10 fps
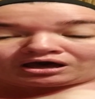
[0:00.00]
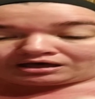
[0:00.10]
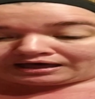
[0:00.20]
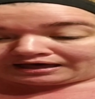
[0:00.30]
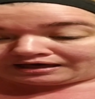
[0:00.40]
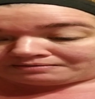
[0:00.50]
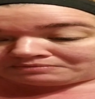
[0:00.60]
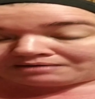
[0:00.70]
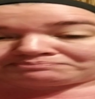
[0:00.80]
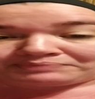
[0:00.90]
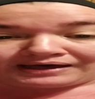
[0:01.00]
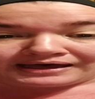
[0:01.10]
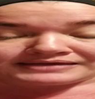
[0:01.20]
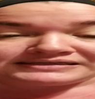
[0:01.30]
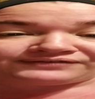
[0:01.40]

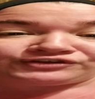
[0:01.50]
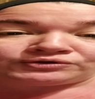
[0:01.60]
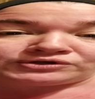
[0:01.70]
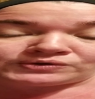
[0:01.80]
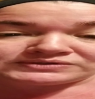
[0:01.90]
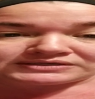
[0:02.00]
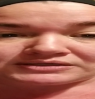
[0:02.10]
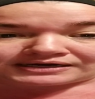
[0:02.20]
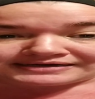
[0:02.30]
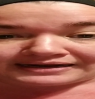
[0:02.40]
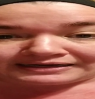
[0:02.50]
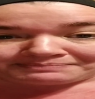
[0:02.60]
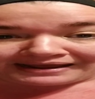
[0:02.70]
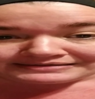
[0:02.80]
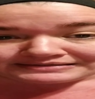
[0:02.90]
But if you use this on a daily
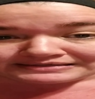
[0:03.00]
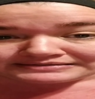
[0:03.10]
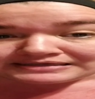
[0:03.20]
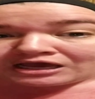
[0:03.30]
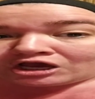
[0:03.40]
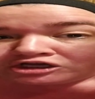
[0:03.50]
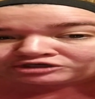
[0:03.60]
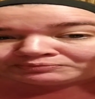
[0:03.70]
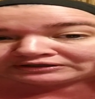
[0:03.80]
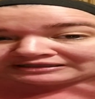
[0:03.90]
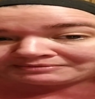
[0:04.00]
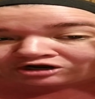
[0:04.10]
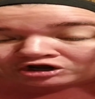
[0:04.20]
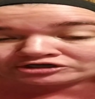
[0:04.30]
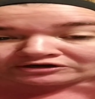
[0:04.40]
basis, you put lemon
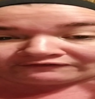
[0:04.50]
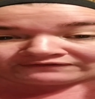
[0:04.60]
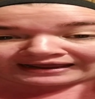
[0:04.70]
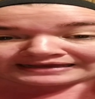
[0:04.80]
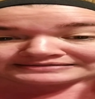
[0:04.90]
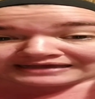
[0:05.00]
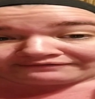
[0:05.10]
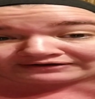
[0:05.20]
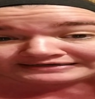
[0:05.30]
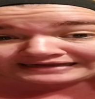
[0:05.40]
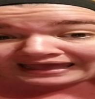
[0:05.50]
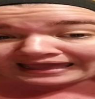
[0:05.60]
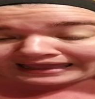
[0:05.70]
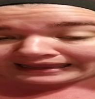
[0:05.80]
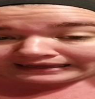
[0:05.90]
on your face every
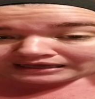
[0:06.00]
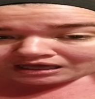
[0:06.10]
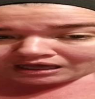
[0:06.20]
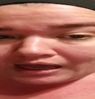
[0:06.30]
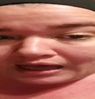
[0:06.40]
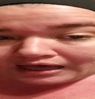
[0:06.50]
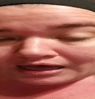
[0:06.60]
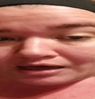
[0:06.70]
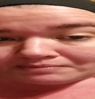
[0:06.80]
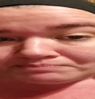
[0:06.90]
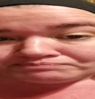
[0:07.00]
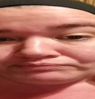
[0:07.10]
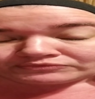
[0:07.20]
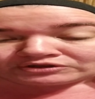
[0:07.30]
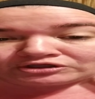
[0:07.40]
day,
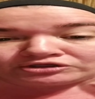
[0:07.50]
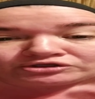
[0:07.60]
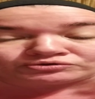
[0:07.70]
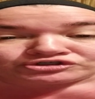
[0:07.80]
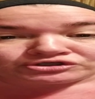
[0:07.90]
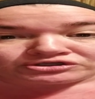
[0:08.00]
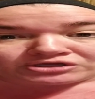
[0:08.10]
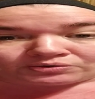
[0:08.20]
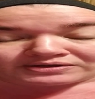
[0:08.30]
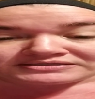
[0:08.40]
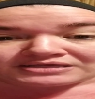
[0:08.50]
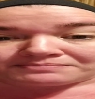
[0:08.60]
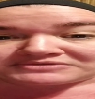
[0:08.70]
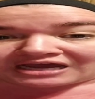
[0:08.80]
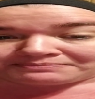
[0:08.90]
you should notice
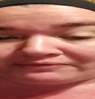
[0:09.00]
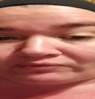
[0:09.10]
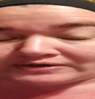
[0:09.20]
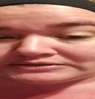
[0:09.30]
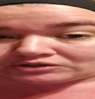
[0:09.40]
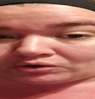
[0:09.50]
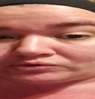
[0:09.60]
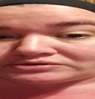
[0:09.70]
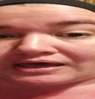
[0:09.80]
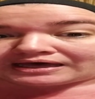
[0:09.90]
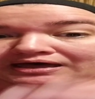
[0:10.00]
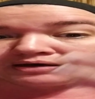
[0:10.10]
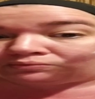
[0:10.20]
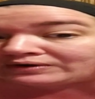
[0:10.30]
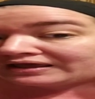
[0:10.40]
some type of result,
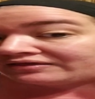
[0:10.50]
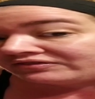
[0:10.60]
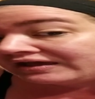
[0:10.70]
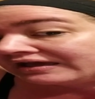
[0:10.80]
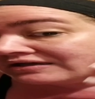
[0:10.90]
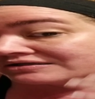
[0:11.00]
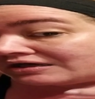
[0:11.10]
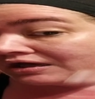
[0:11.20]
with it,